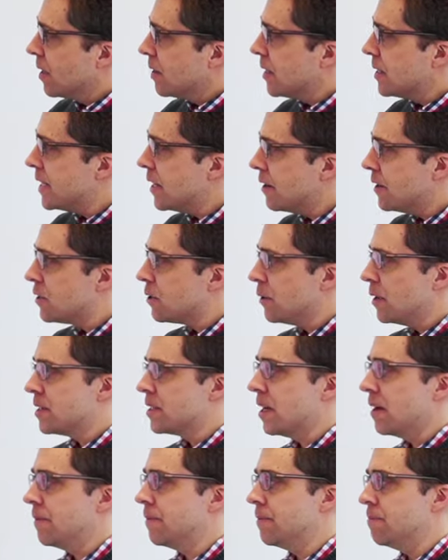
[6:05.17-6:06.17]
the
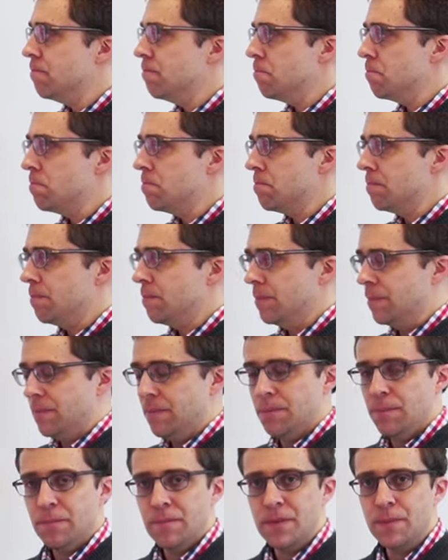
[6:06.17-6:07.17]
territories have
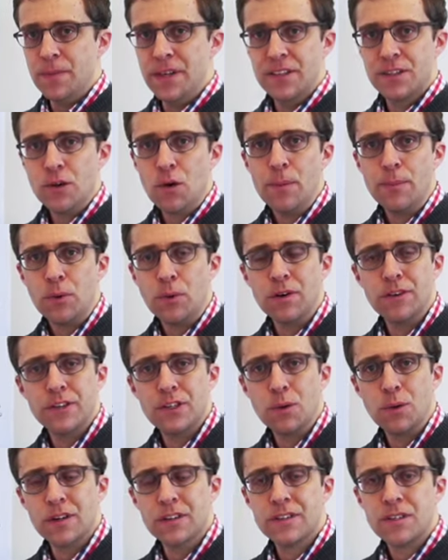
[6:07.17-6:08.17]
been so important
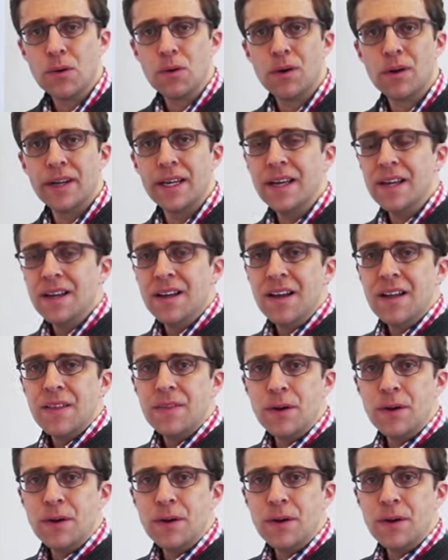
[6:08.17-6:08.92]
to our story.